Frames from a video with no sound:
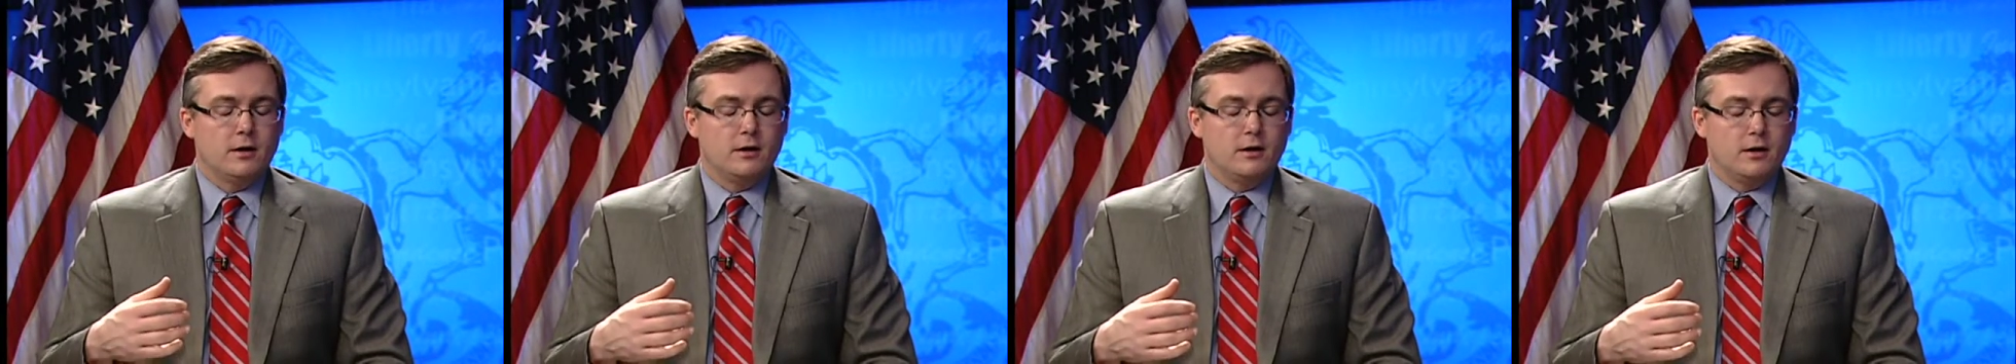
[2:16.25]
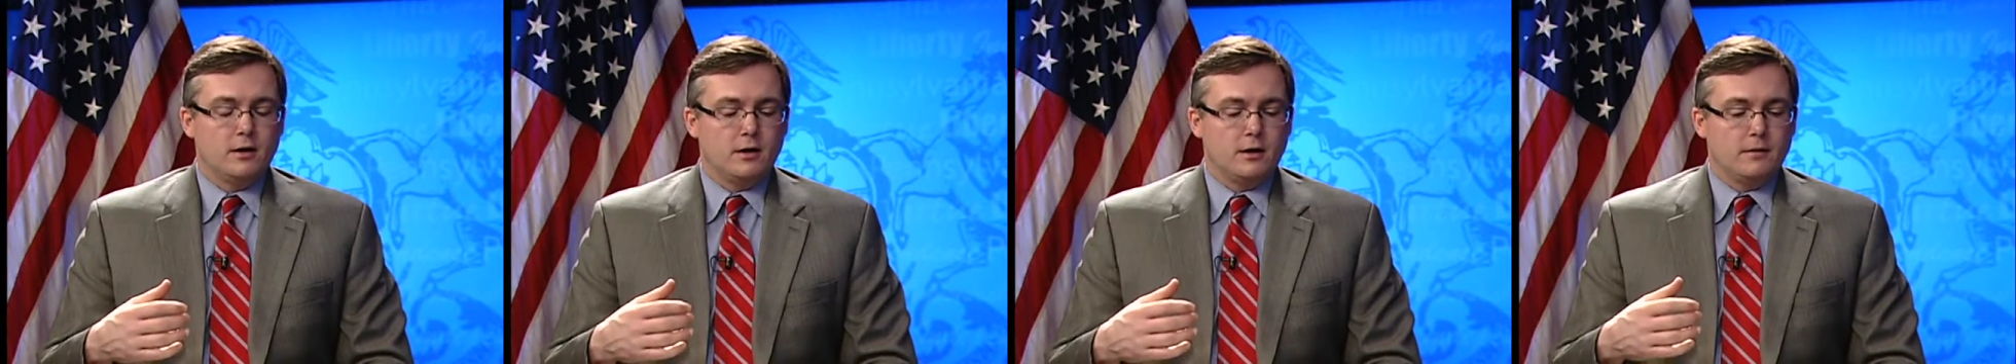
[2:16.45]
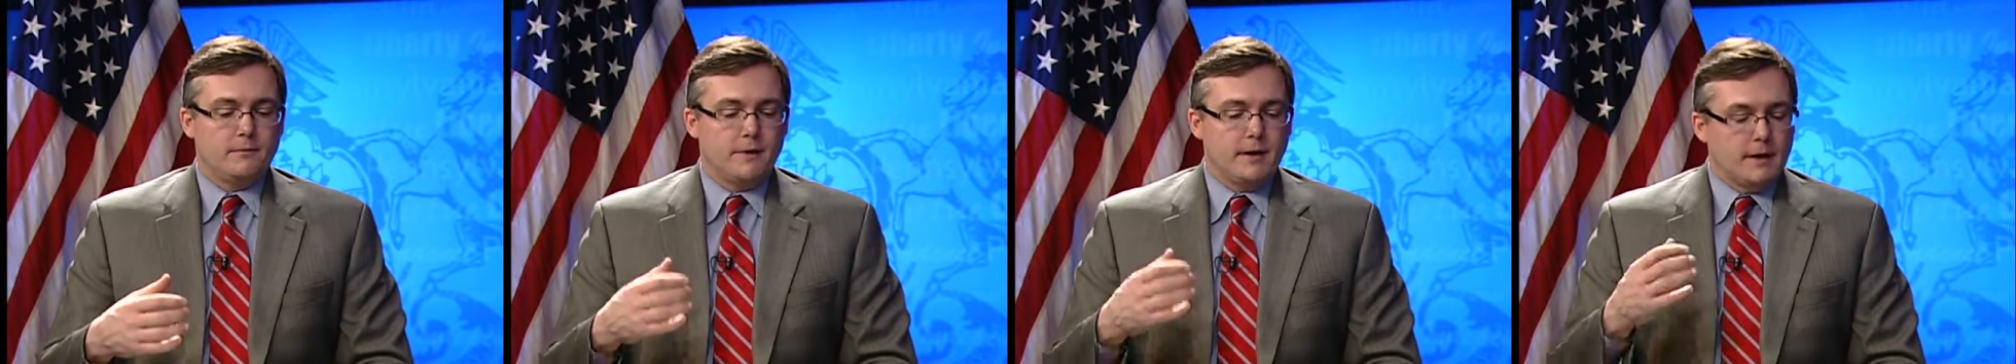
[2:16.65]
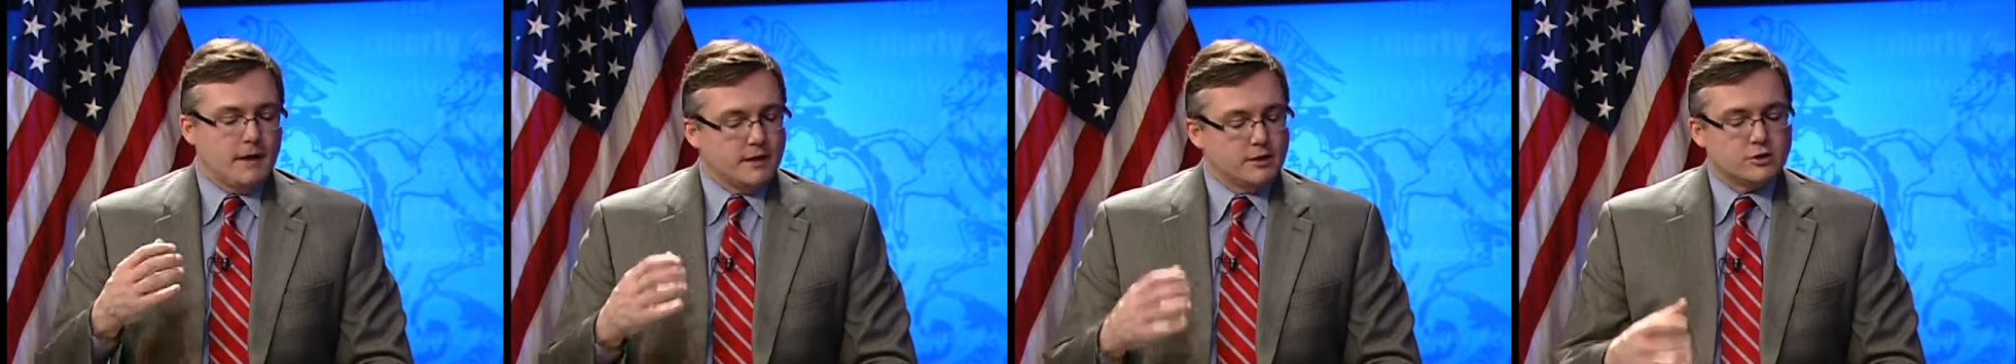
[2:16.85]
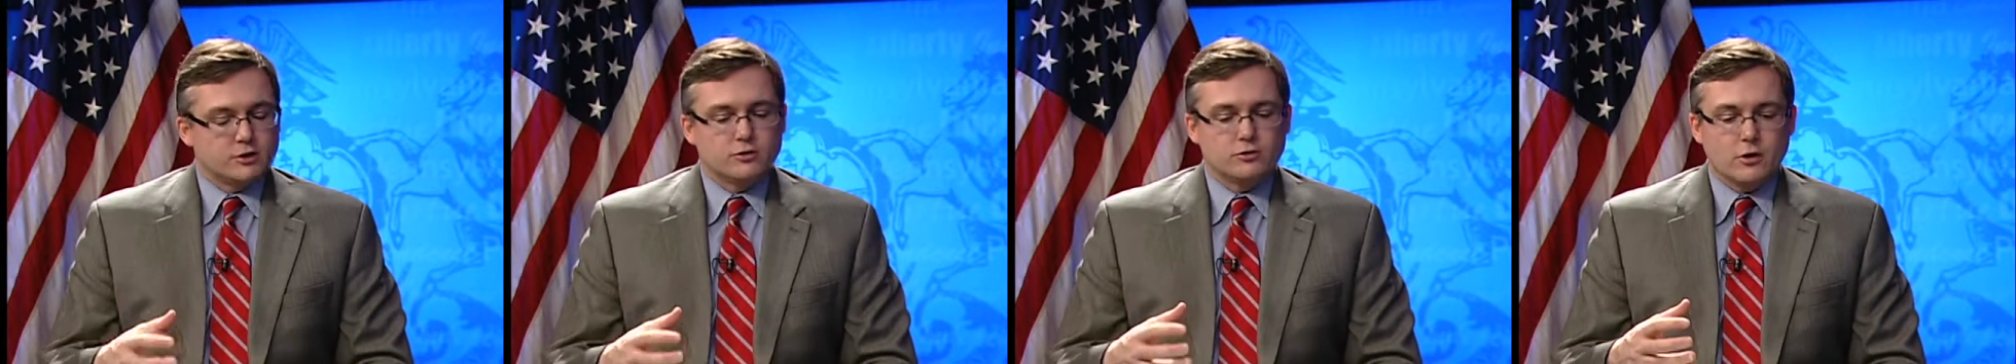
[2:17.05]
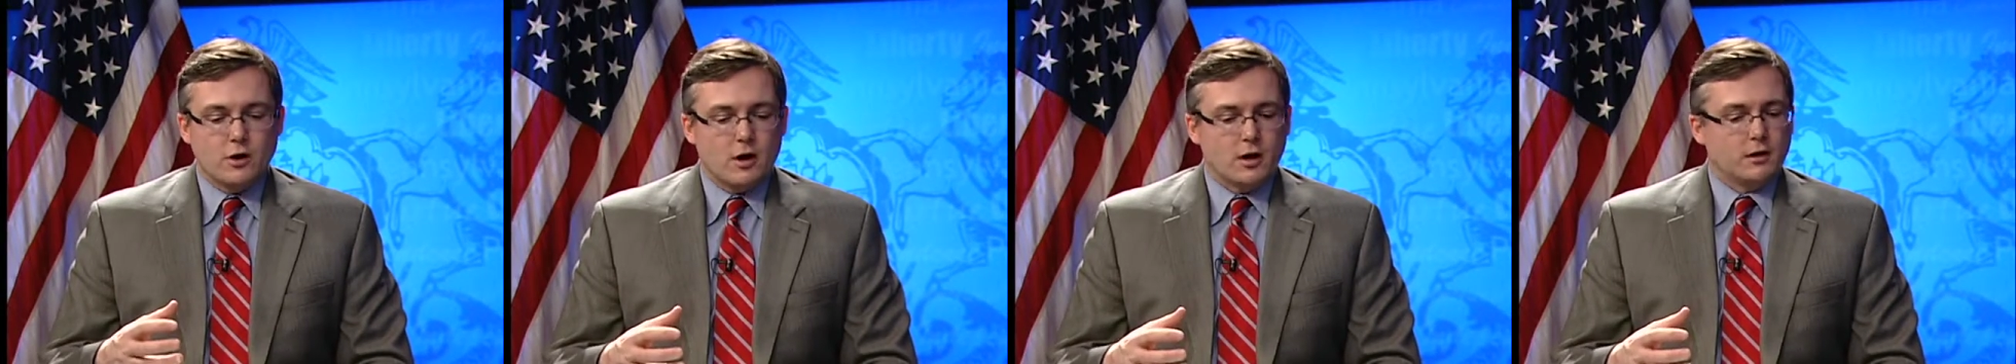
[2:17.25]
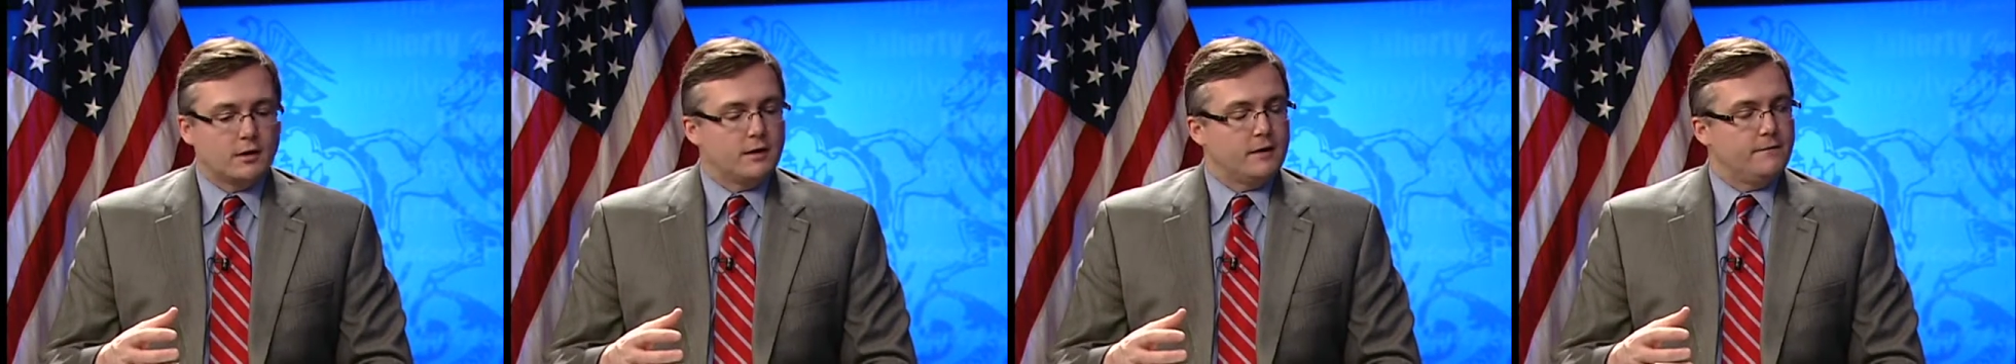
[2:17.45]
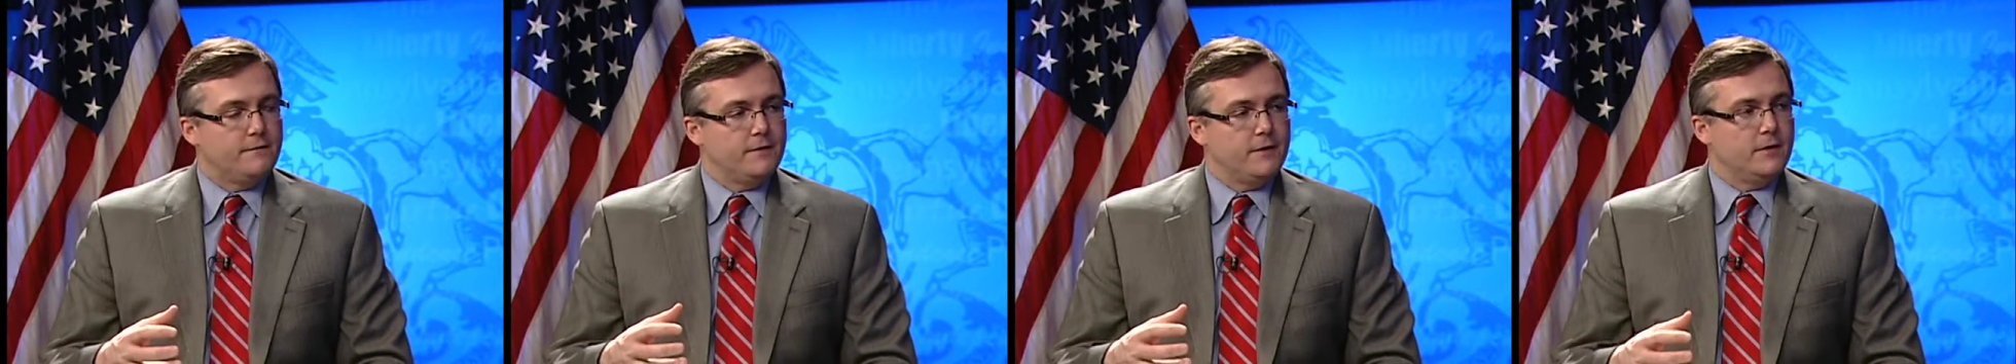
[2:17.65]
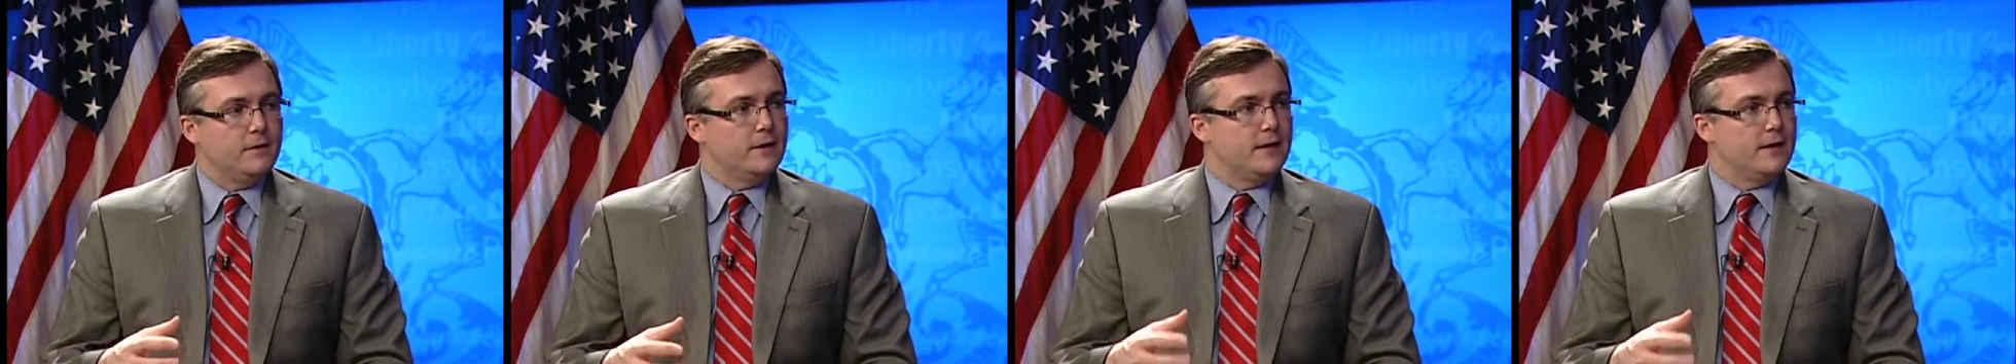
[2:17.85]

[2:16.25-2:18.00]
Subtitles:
and I strongly feel